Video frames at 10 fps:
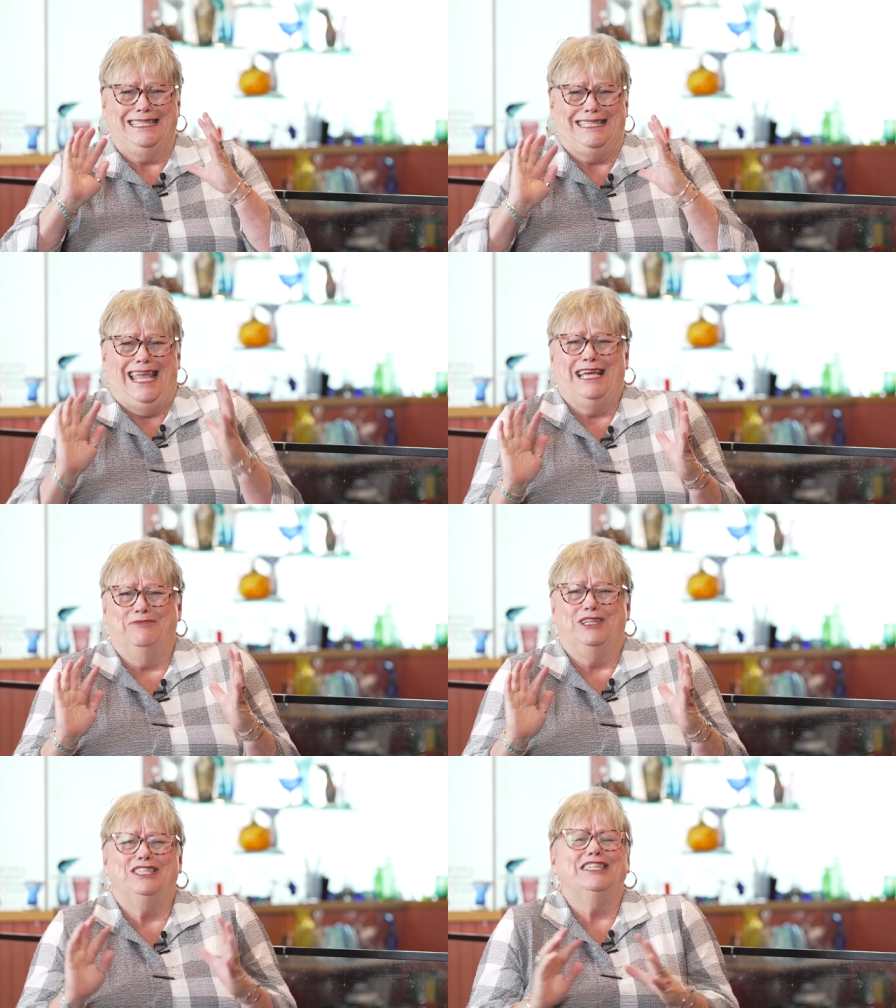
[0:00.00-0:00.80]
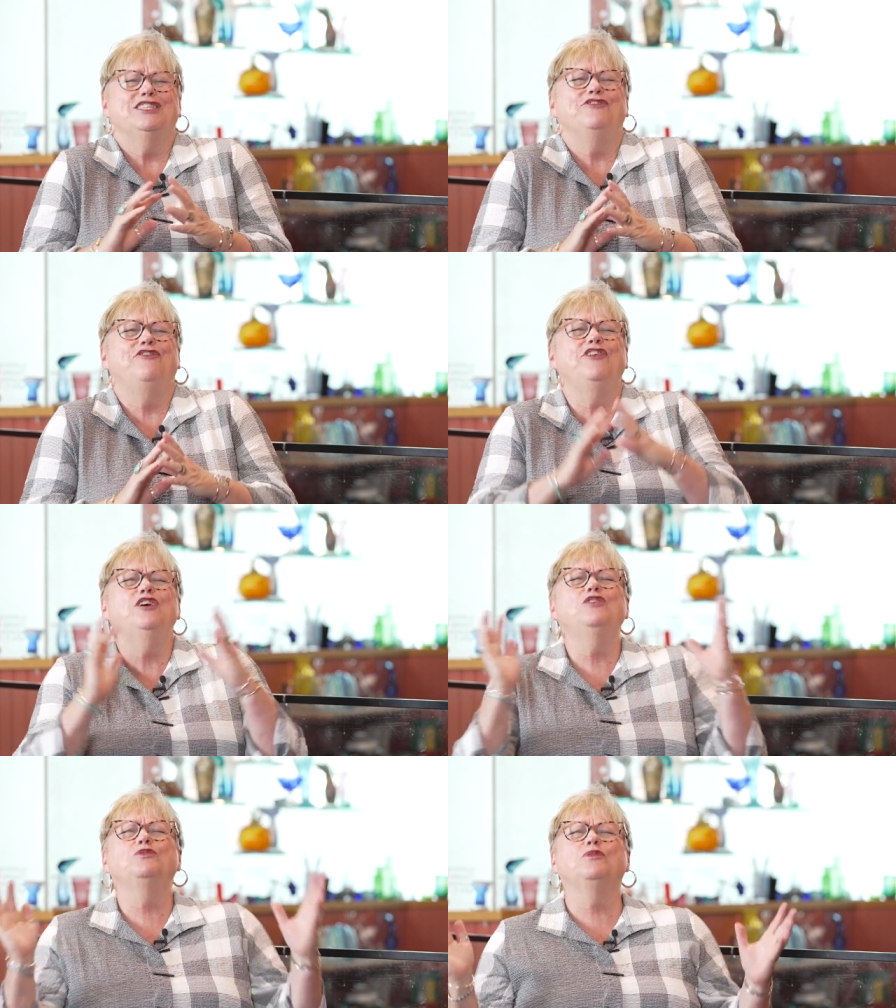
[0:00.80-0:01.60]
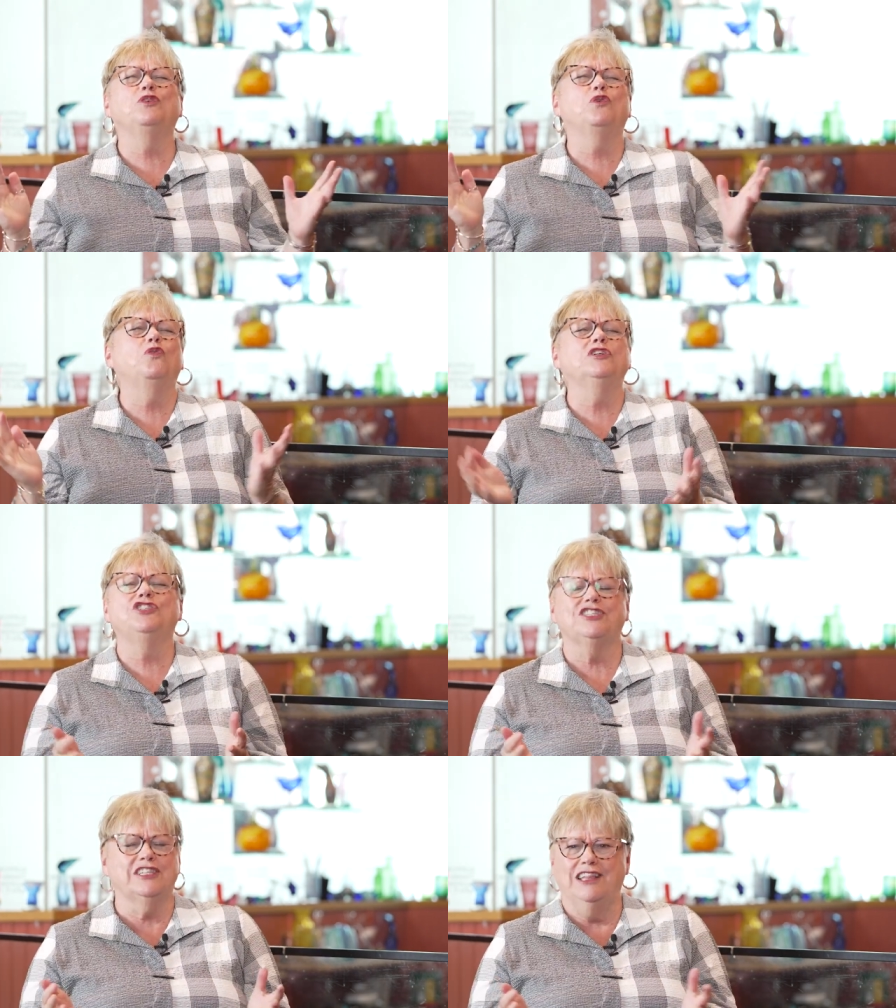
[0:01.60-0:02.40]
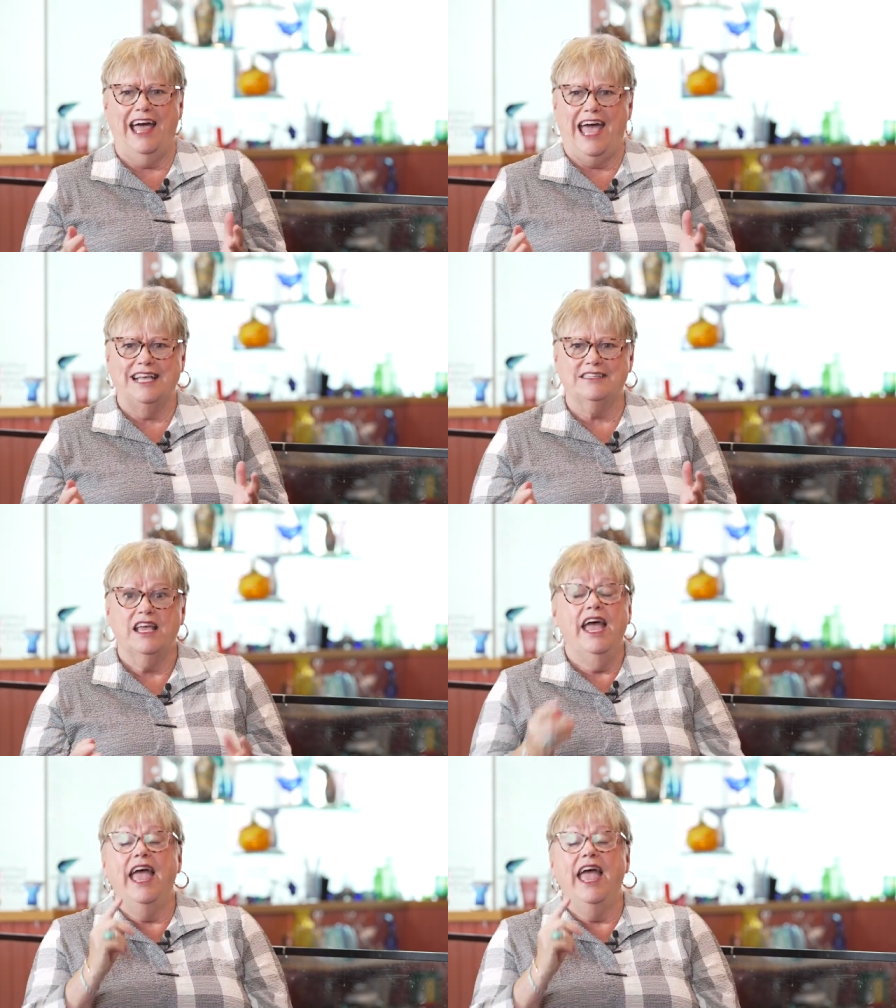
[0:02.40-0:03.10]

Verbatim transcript: Sandwich that's filled with gorgeous glass.